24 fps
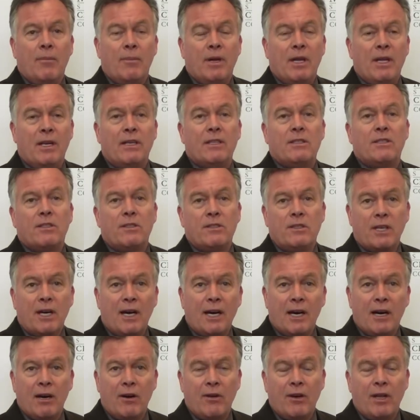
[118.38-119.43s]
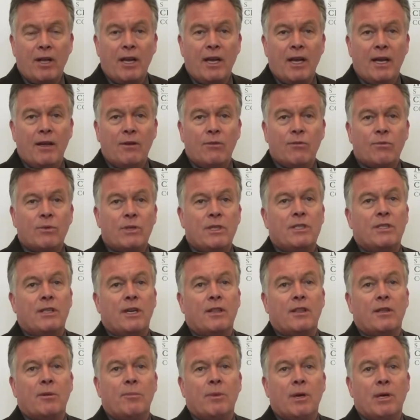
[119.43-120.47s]
in its entirety and
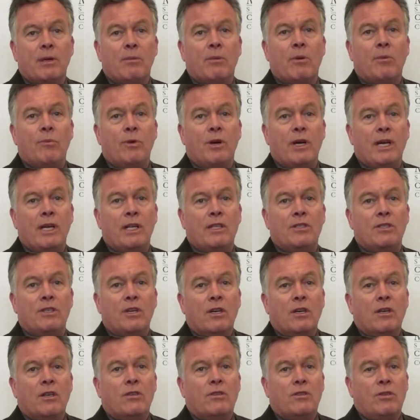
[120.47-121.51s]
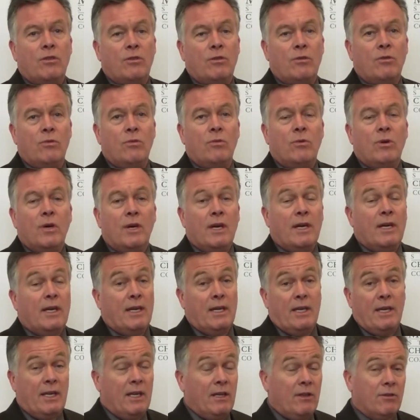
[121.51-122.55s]
reset the minimum wage to
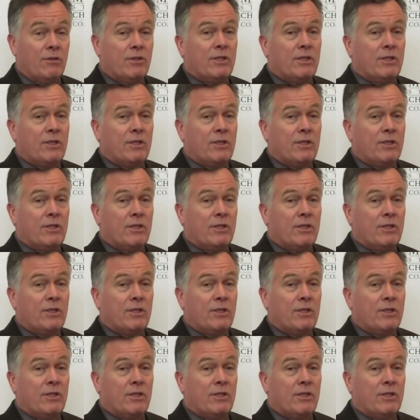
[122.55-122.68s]
either